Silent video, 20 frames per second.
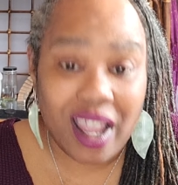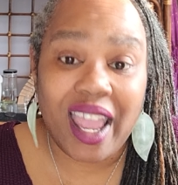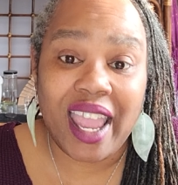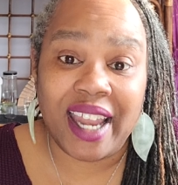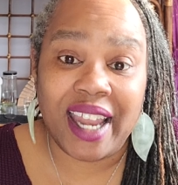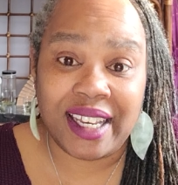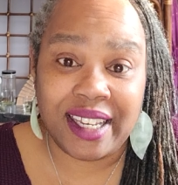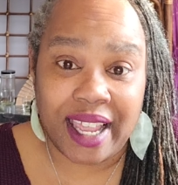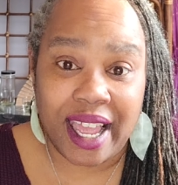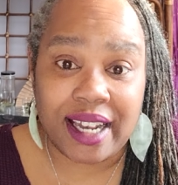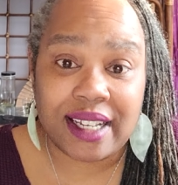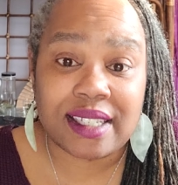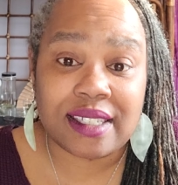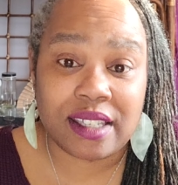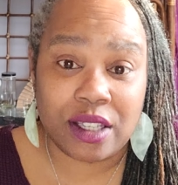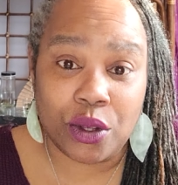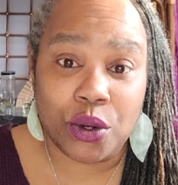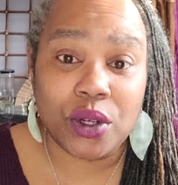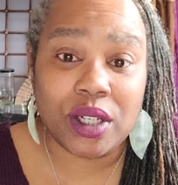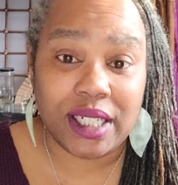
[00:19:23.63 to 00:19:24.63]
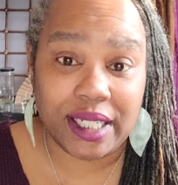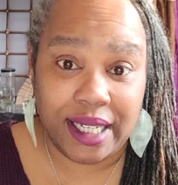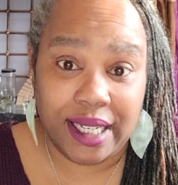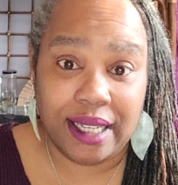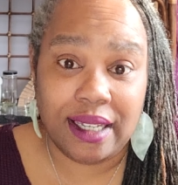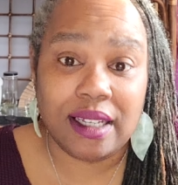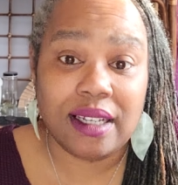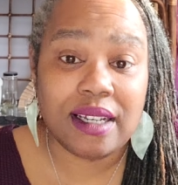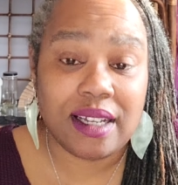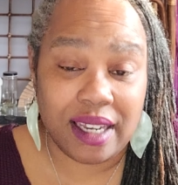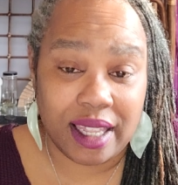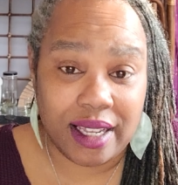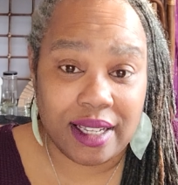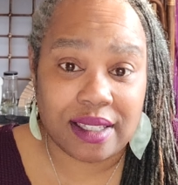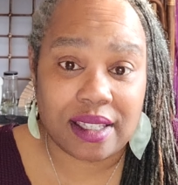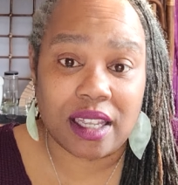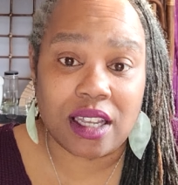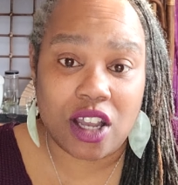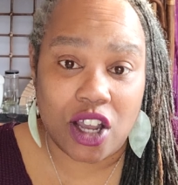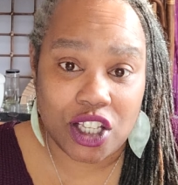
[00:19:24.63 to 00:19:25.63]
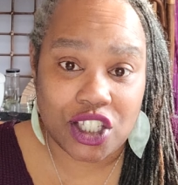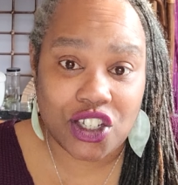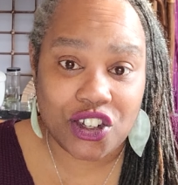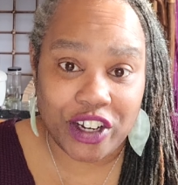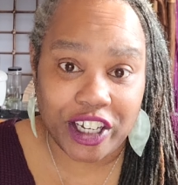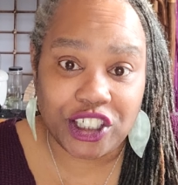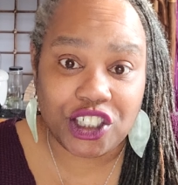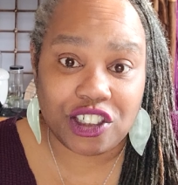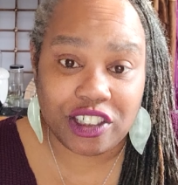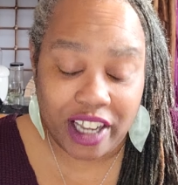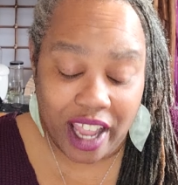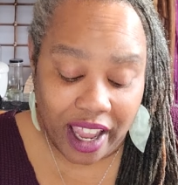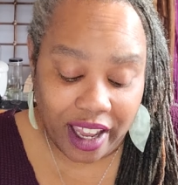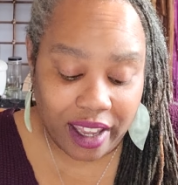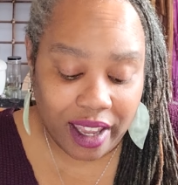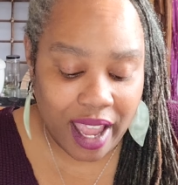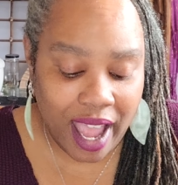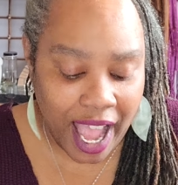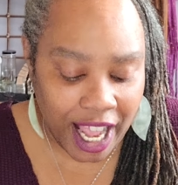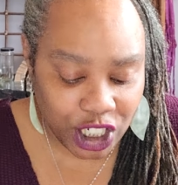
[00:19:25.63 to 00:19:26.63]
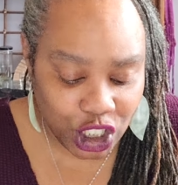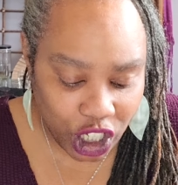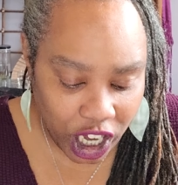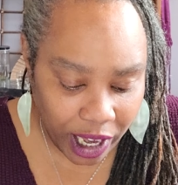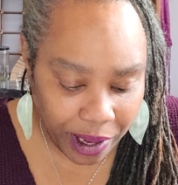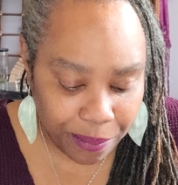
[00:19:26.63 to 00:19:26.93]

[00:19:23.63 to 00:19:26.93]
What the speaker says: and yet still cleanse, and consecrate your deck. Ashe.